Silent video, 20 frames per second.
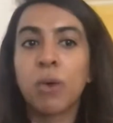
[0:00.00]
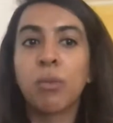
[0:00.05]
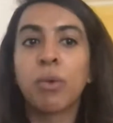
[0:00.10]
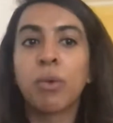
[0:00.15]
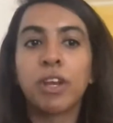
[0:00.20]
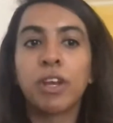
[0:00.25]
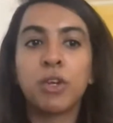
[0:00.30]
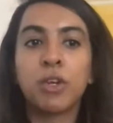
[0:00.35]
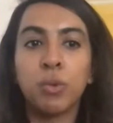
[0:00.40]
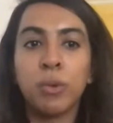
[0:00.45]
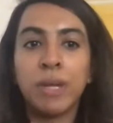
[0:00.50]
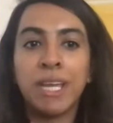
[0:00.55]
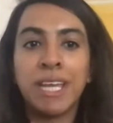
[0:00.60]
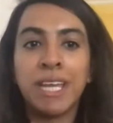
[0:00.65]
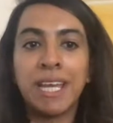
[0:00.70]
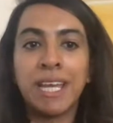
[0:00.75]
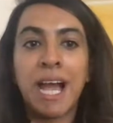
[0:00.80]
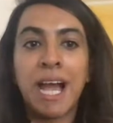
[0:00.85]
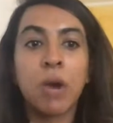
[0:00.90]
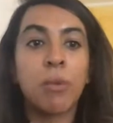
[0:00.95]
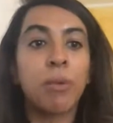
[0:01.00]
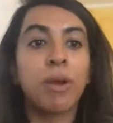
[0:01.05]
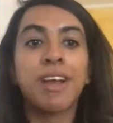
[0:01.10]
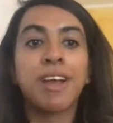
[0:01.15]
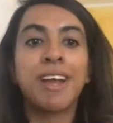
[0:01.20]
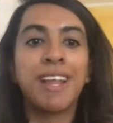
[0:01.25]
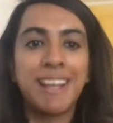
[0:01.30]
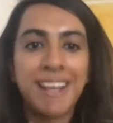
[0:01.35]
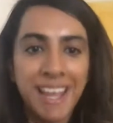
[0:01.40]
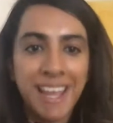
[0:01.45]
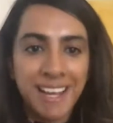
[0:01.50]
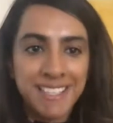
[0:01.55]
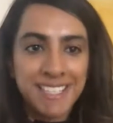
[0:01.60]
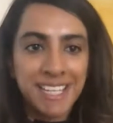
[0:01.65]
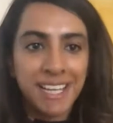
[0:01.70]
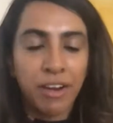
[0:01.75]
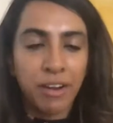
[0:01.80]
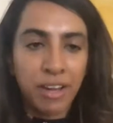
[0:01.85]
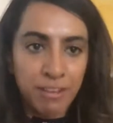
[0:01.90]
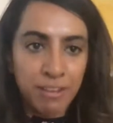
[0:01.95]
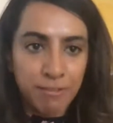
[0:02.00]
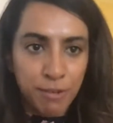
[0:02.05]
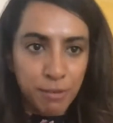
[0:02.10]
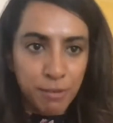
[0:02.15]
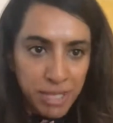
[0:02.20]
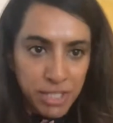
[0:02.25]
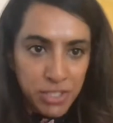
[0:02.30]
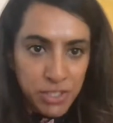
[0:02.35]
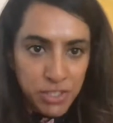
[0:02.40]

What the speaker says: we're collecting our information?